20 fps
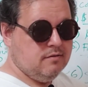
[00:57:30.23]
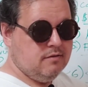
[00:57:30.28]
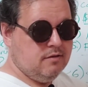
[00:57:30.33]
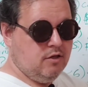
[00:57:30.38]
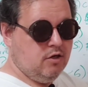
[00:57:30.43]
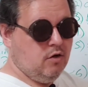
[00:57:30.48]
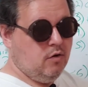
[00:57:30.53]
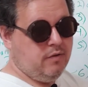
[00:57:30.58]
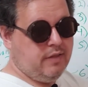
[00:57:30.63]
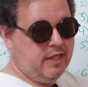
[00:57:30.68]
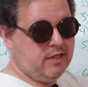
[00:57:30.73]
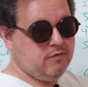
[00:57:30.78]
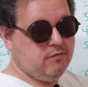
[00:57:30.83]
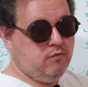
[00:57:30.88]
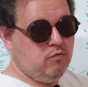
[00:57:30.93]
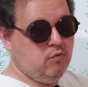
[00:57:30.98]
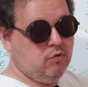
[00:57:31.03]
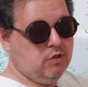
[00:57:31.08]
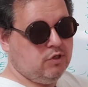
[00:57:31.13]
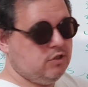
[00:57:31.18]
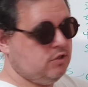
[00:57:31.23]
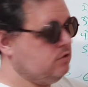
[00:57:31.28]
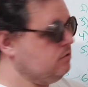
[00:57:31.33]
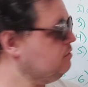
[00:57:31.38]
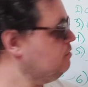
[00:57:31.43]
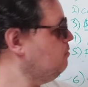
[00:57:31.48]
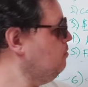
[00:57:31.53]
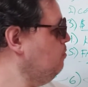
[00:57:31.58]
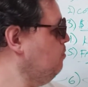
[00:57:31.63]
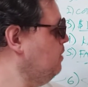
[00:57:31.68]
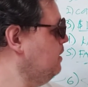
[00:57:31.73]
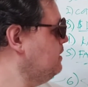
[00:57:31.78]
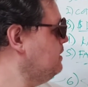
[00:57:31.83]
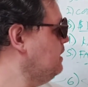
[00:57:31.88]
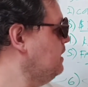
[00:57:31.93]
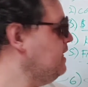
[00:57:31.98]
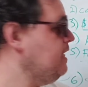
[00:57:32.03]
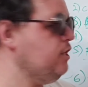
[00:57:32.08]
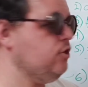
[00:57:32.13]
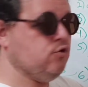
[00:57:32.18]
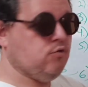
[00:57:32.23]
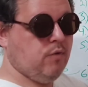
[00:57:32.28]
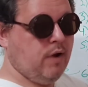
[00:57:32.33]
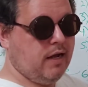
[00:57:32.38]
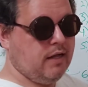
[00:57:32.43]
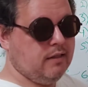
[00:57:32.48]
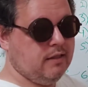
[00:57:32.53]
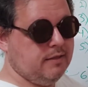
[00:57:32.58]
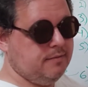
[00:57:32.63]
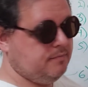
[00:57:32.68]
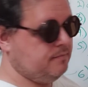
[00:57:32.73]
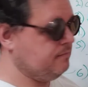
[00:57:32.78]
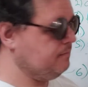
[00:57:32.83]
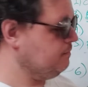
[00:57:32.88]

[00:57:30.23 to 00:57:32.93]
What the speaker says: you know, that's foolish, but indirectly.